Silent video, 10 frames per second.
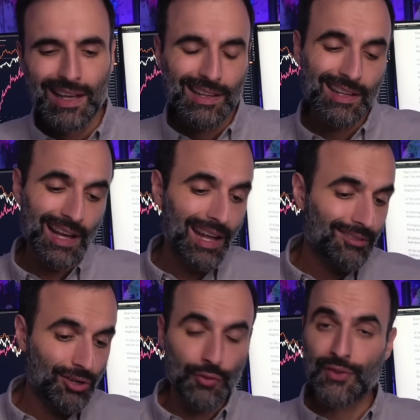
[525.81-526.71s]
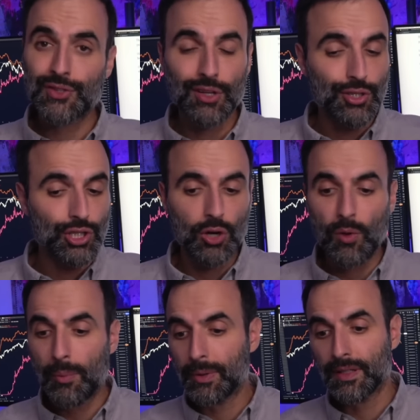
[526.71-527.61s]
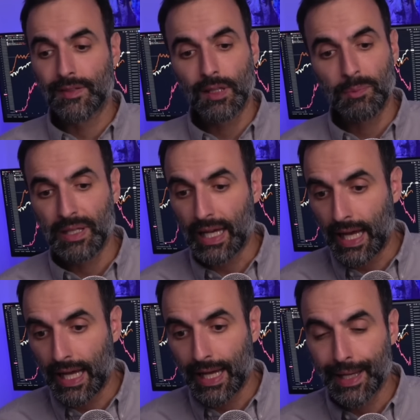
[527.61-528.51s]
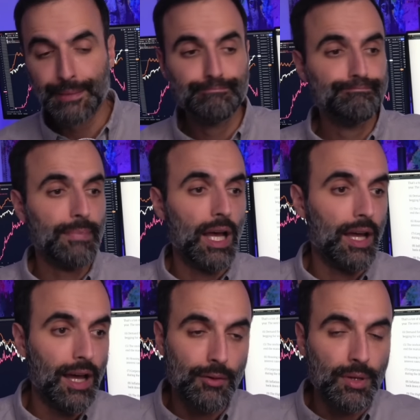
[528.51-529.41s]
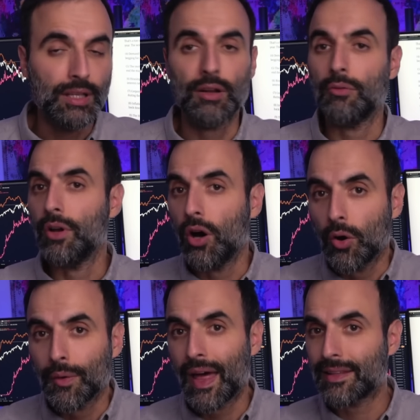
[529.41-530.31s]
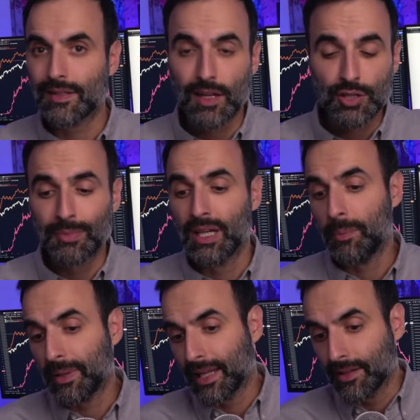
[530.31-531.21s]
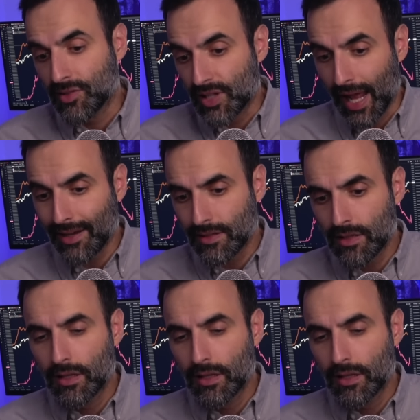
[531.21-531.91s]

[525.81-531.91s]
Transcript: Like, I don't know if it's going to show up in the CPI. I really don't know. That's such a manipulated stat.